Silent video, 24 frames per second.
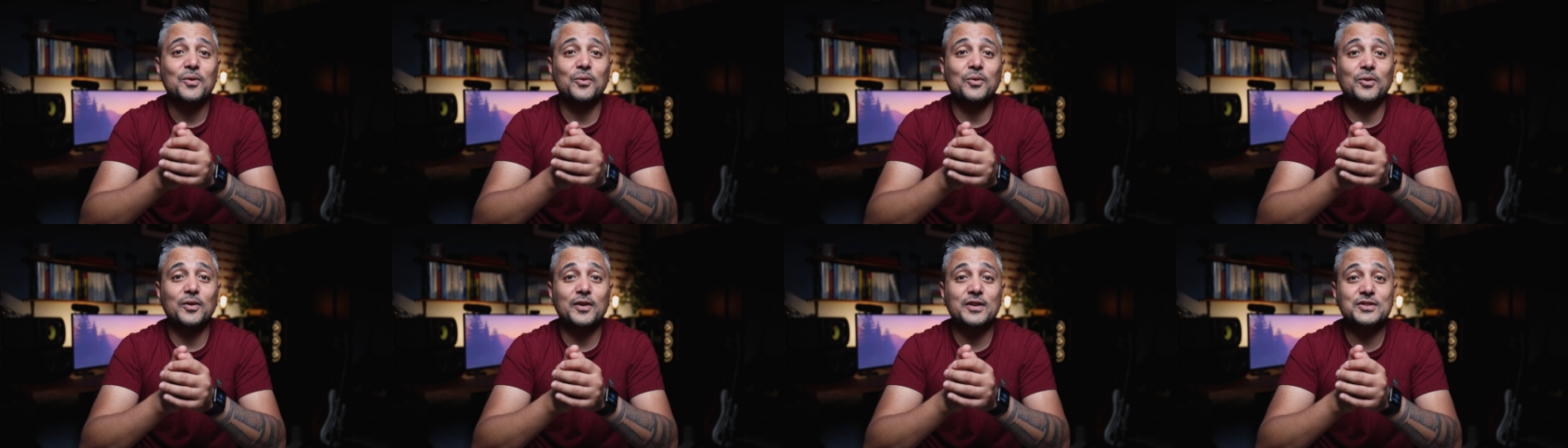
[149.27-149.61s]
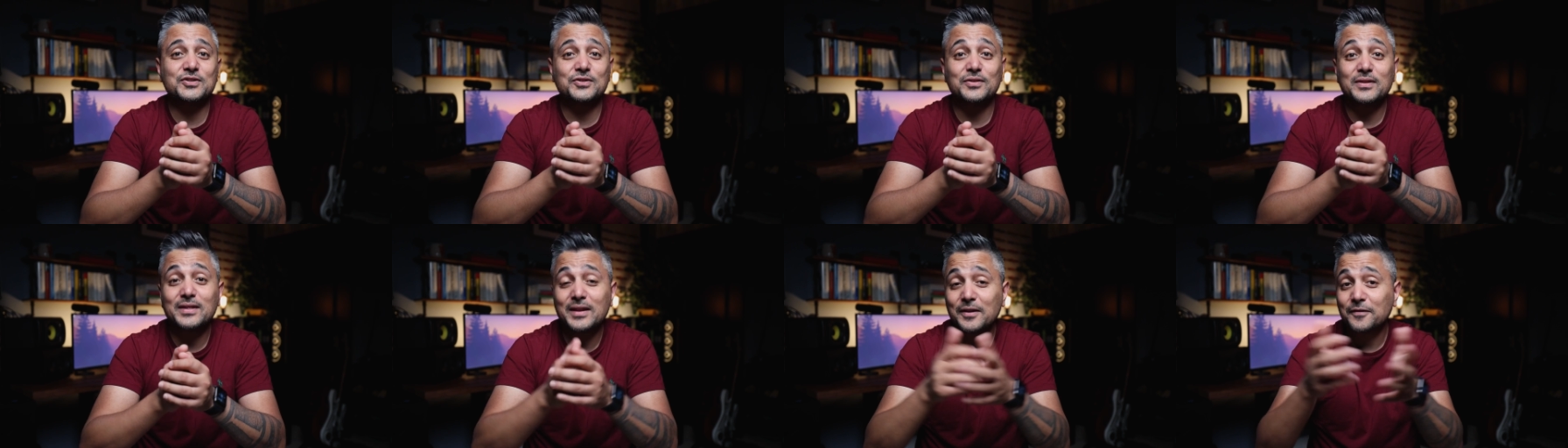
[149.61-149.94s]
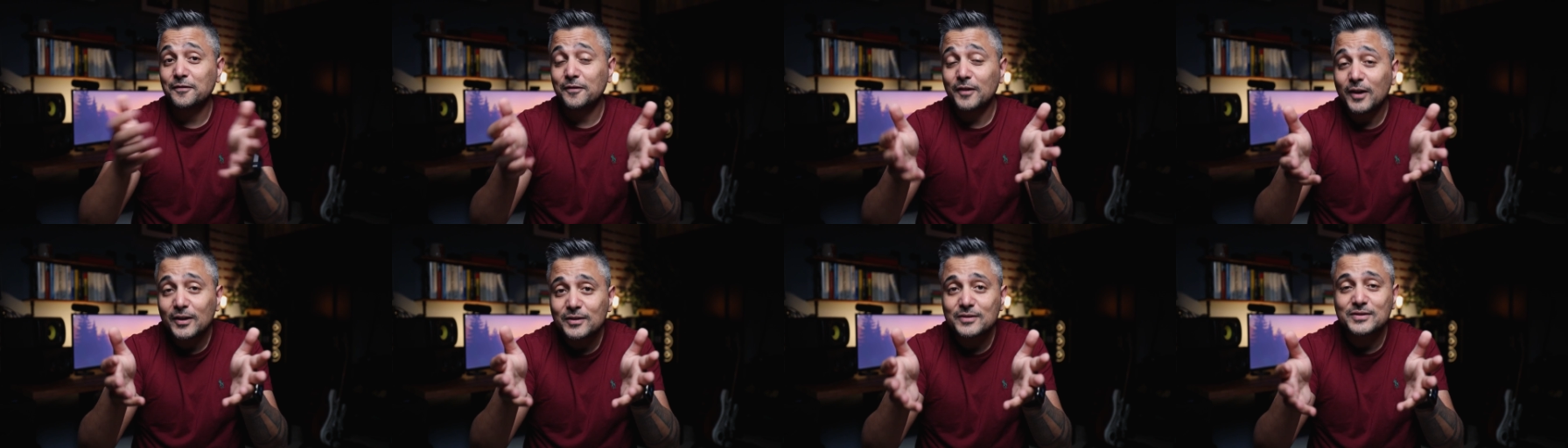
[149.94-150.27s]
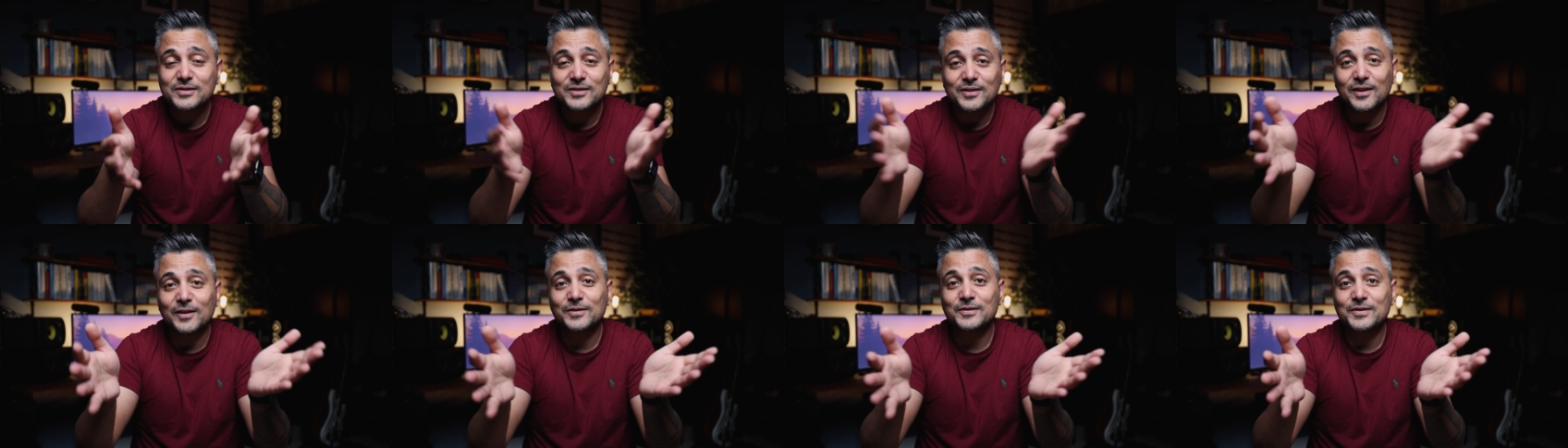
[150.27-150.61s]
or should they follow
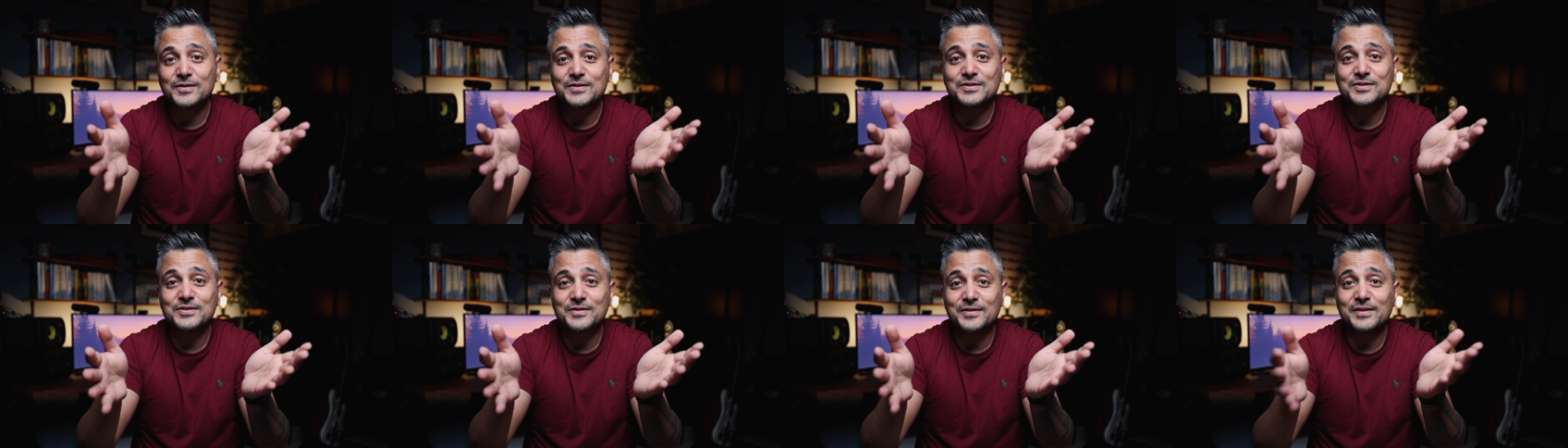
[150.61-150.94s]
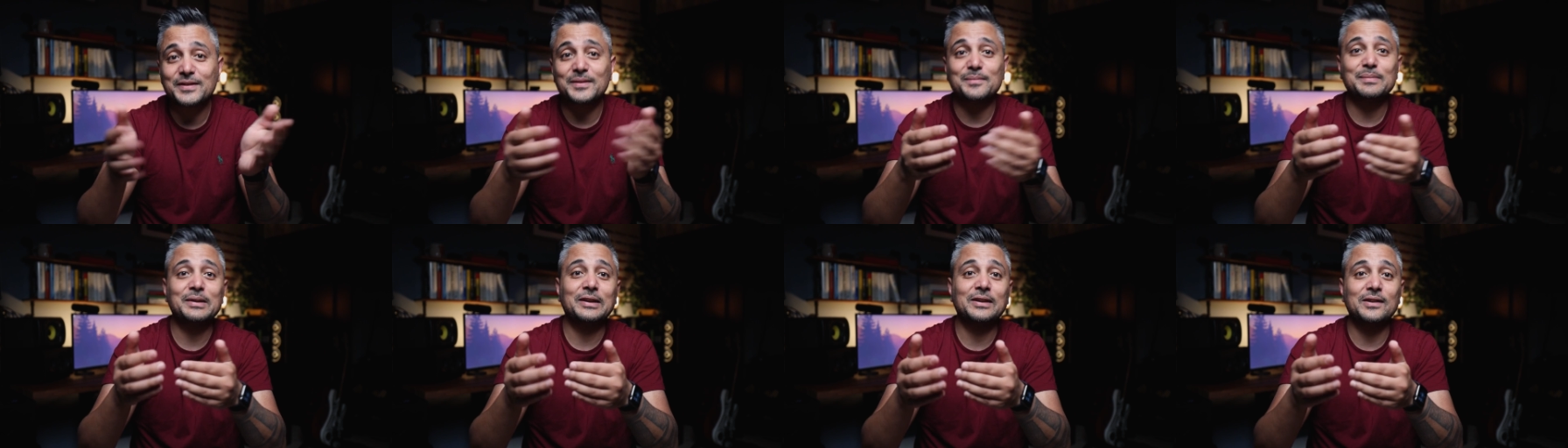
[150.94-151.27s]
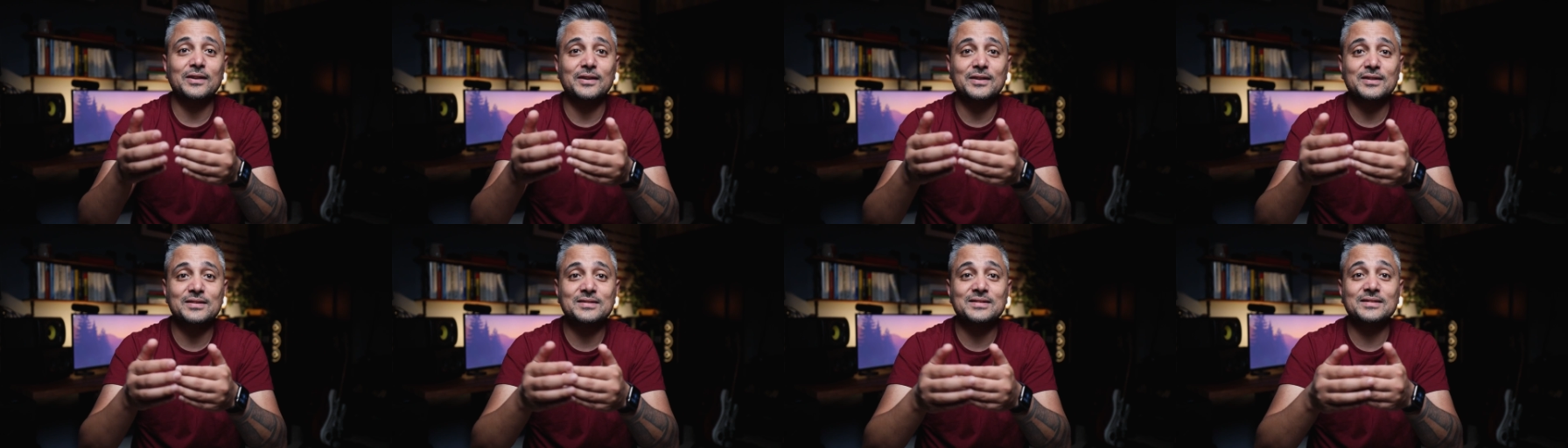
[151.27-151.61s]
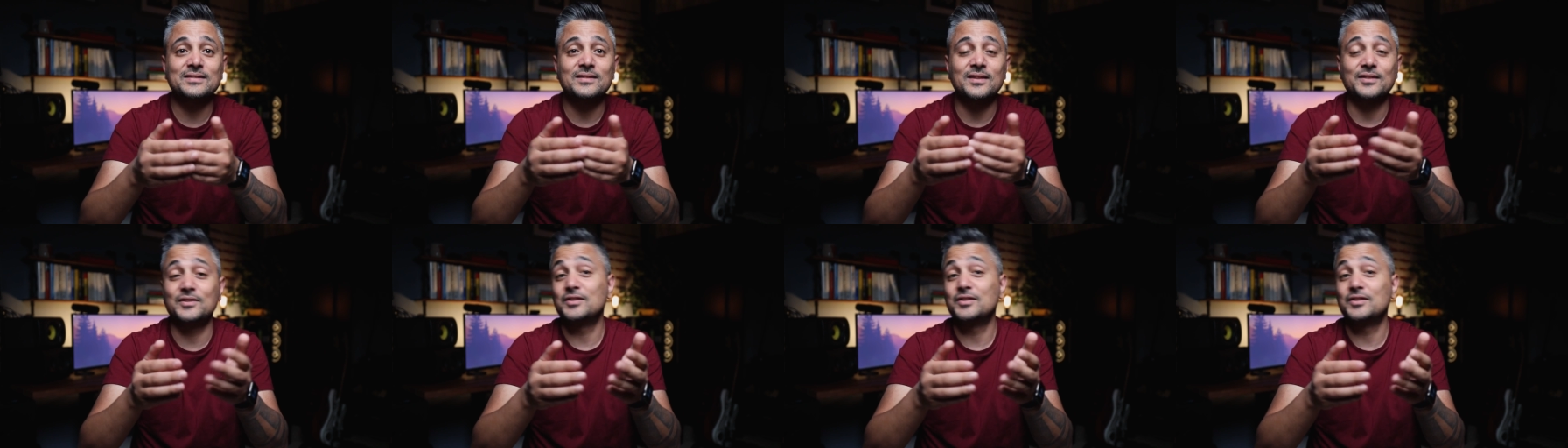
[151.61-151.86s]
software engineering because